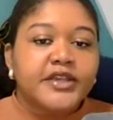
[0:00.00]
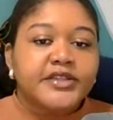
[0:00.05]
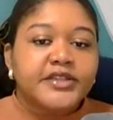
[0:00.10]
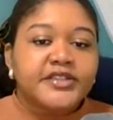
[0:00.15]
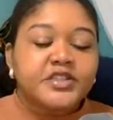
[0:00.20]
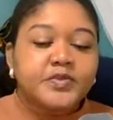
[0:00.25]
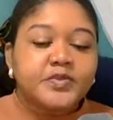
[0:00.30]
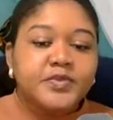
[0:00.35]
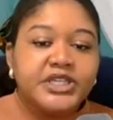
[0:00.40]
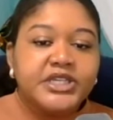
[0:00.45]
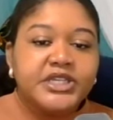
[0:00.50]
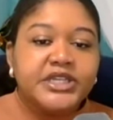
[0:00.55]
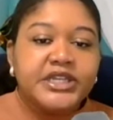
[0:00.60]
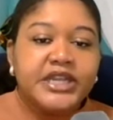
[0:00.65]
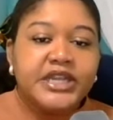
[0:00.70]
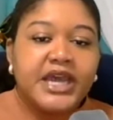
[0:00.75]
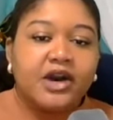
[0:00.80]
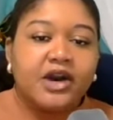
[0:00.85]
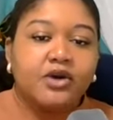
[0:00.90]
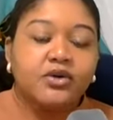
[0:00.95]
Speak
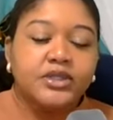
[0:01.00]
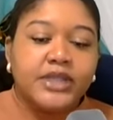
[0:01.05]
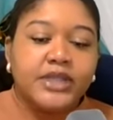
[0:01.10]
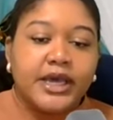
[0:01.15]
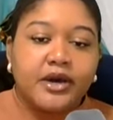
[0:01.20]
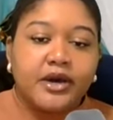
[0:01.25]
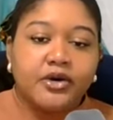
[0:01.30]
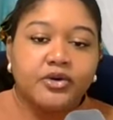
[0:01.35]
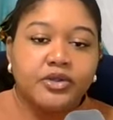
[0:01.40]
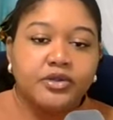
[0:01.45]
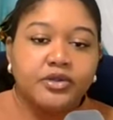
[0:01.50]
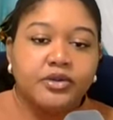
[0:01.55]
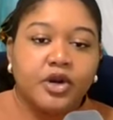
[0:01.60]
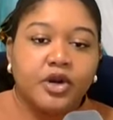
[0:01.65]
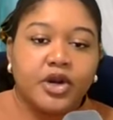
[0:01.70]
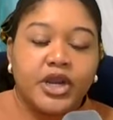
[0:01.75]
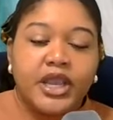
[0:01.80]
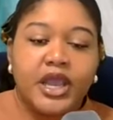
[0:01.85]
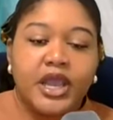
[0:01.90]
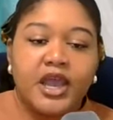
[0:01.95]
it out loud,
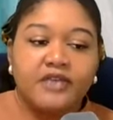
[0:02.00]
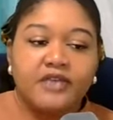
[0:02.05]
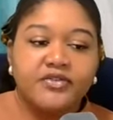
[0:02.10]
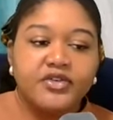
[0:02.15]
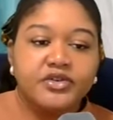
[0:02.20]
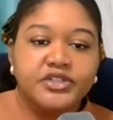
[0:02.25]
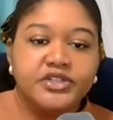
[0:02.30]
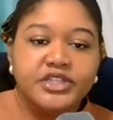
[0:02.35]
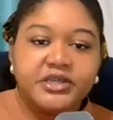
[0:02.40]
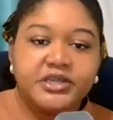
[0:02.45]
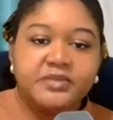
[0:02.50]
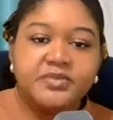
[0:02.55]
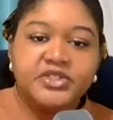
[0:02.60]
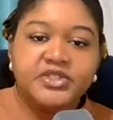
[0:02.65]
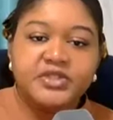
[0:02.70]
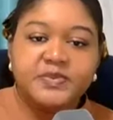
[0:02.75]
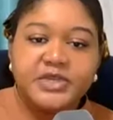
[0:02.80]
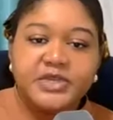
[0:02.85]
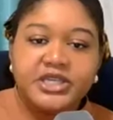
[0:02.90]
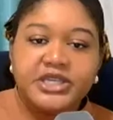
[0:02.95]
all right? Have your team
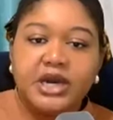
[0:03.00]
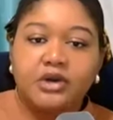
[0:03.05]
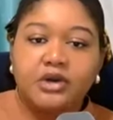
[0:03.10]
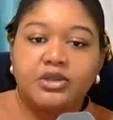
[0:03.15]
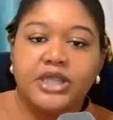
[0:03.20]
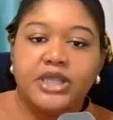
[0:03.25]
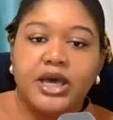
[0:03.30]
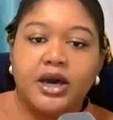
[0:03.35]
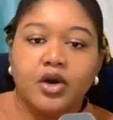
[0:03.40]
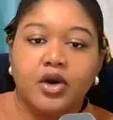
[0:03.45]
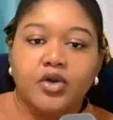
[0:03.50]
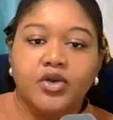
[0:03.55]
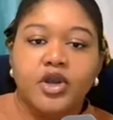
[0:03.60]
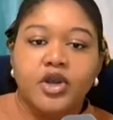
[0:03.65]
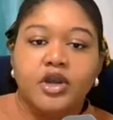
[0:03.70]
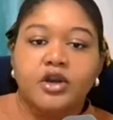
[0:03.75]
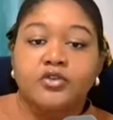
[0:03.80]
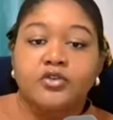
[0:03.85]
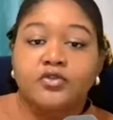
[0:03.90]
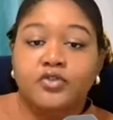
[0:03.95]
speak out loud.
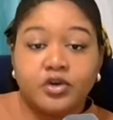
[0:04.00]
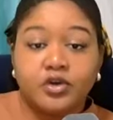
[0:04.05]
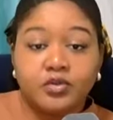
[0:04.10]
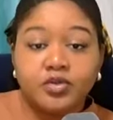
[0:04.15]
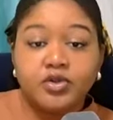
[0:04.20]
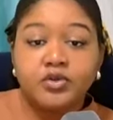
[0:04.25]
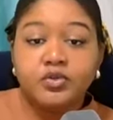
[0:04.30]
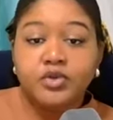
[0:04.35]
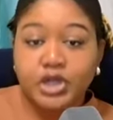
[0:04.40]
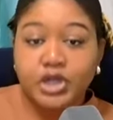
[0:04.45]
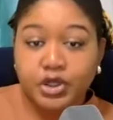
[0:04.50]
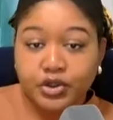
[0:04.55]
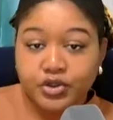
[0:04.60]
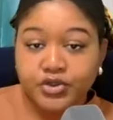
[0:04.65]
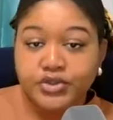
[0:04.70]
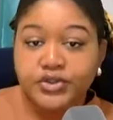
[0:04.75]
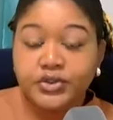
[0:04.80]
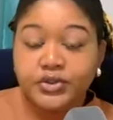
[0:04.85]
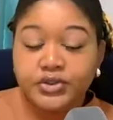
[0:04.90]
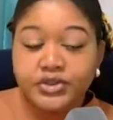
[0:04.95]
Verbal
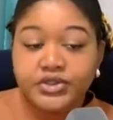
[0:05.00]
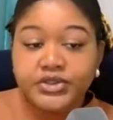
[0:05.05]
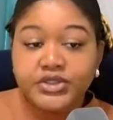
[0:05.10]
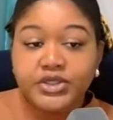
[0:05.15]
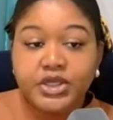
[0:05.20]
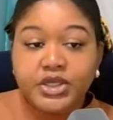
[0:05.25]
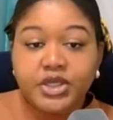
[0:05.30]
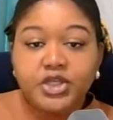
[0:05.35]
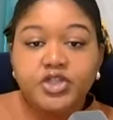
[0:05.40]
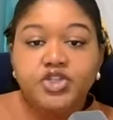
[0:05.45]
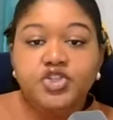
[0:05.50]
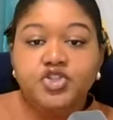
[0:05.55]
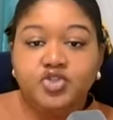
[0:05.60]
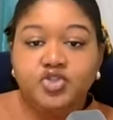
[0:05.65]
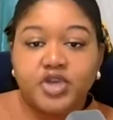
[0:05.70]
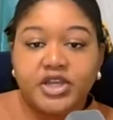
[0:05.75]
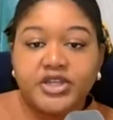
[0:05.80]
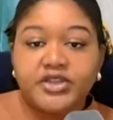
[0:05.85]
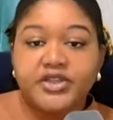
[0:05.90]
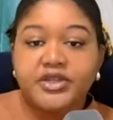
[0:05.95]
rehearsals
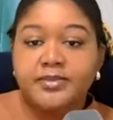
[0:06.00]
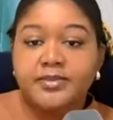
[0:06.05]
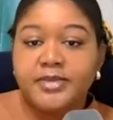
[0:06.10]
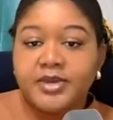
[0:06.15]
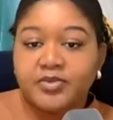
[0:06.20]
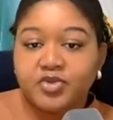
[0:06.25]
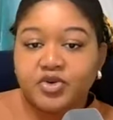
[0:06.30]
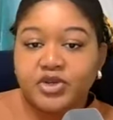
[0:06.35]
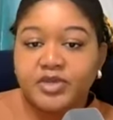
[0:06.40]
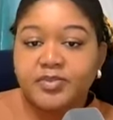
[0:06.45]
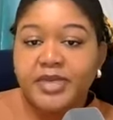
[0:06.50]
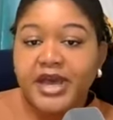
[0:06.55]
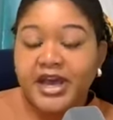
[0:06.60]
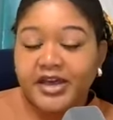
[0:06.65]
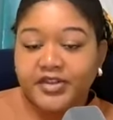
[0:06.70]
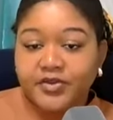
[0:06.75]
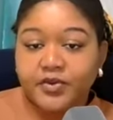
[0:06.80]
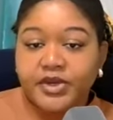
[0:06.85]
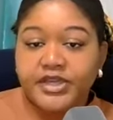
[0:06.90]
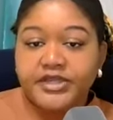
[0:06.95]
strengthen memory
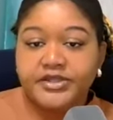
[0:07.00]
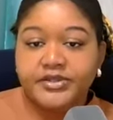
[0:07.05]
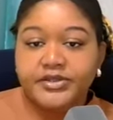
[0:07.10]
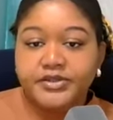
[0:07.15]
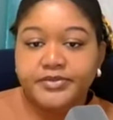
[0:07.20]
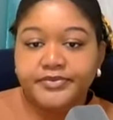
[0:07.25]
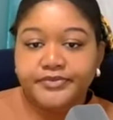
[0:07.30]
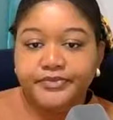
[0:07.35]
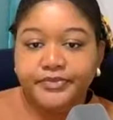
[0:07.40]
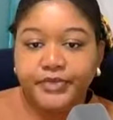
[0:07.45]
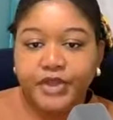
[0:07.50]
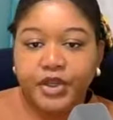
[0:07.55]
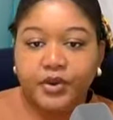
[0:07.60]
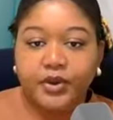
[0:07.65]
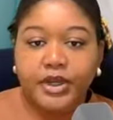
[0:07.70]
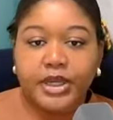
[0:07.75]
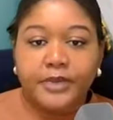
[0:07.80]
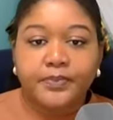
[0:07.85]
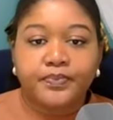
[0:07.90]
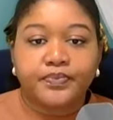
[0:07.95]
pathways,
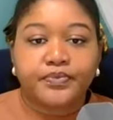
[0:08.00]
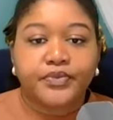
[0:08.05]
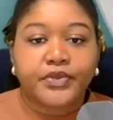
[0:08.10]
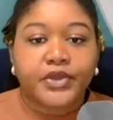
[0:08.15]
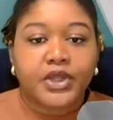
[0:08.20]
okay?